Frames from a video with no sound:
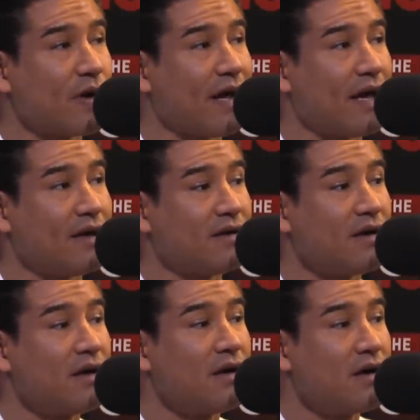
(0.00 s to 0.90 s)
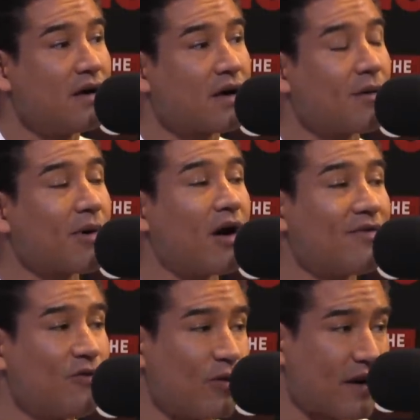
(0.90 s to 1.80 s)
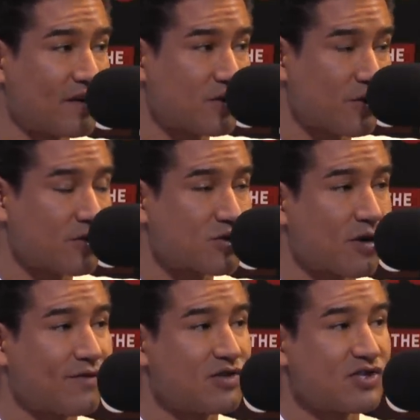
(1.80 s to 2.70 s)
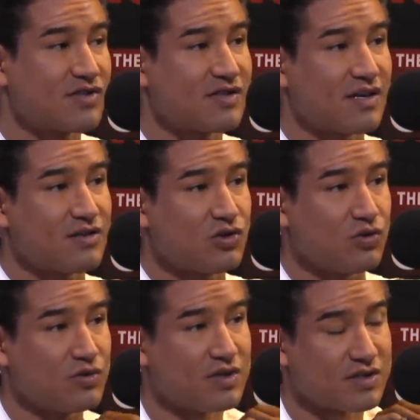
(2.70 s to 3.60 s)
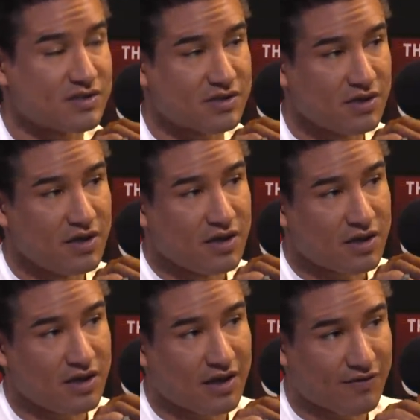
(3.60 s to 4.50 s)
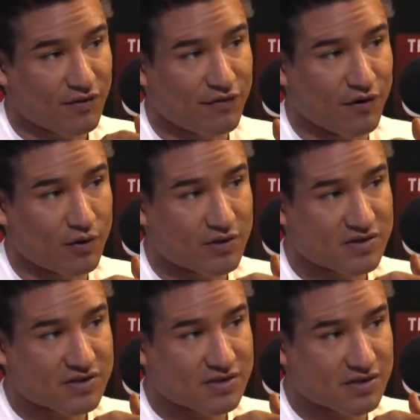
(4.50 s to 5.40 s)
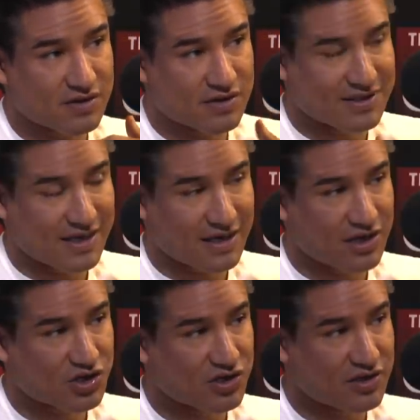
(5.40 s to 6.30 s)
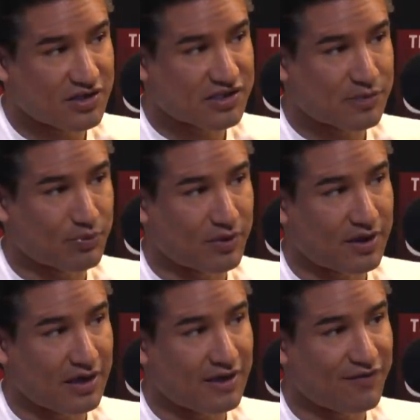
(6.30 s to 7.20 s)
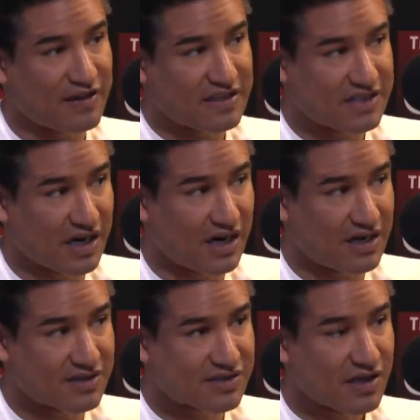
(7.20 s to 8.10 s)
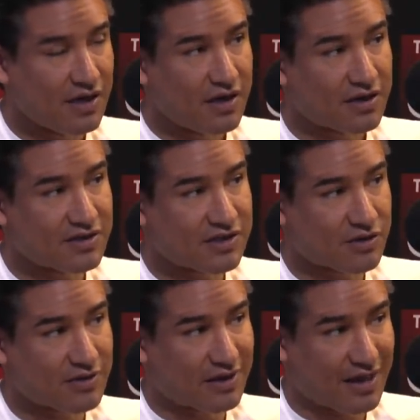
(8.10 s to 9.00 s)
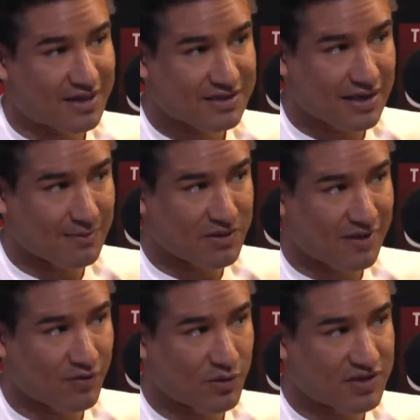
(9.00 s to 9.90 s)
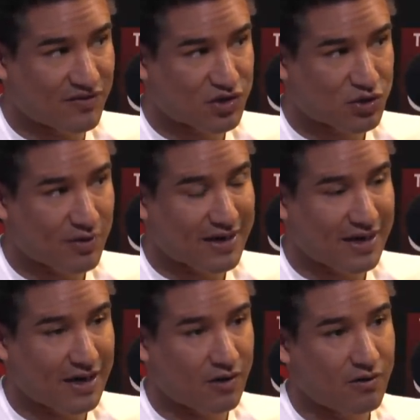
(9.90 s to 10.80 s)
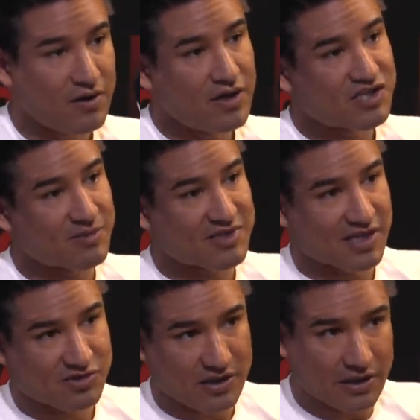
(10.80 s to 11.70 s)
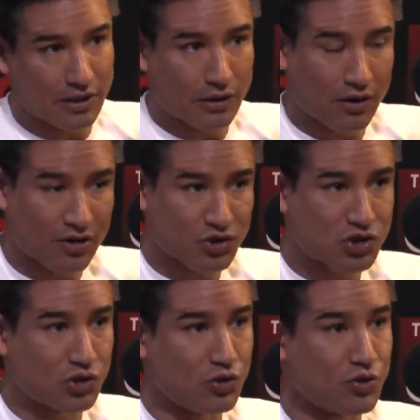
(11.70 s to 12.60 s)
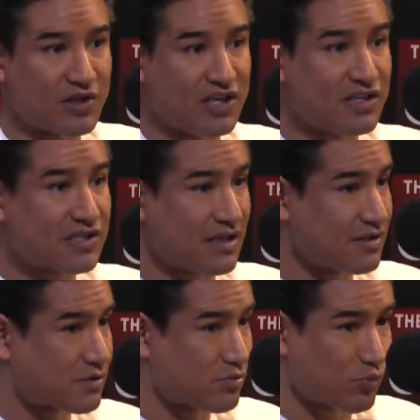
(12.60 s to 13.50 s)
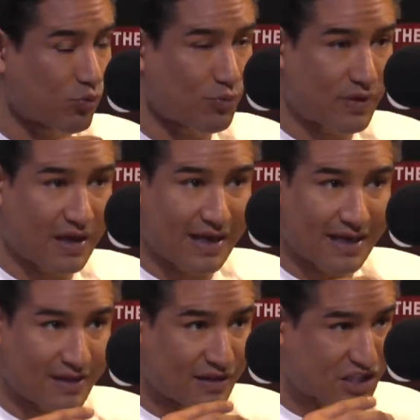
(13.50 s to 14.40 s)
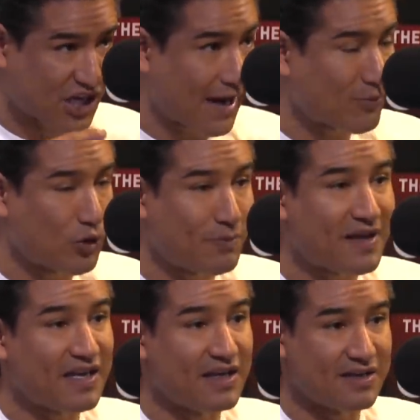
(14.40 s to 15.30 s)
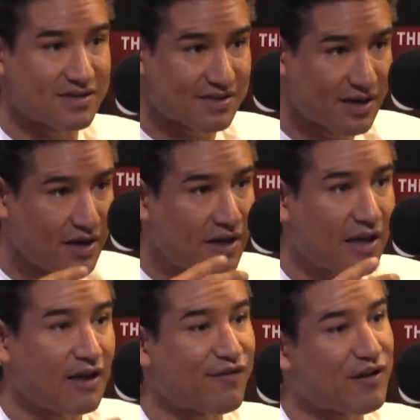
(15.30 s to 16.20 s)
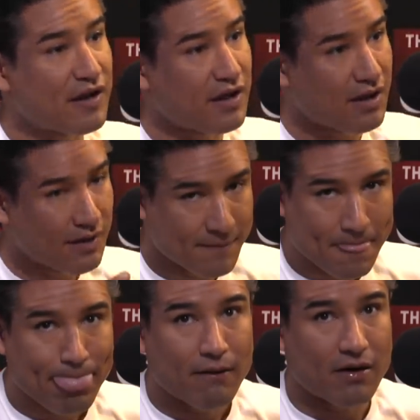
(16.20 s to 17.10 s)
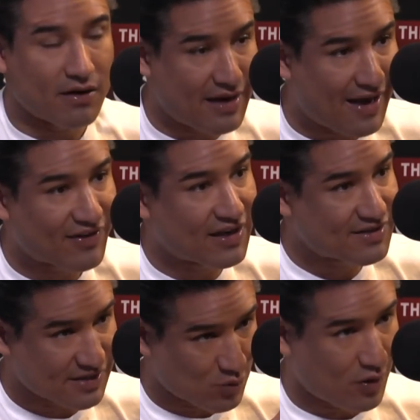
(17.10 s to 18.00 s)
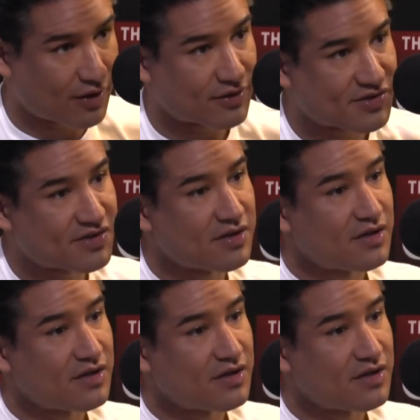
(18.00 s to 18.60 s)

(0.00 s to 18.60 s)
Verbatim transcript: And coming off of what Antonio Tarver just said too, does he have the focus, the dedication, and the discipline? And if he does, considering the landscape in the heavyweight division right now, some of these guys are getting a little long in the tooth. He's it's the time could be his if he navigates these waters.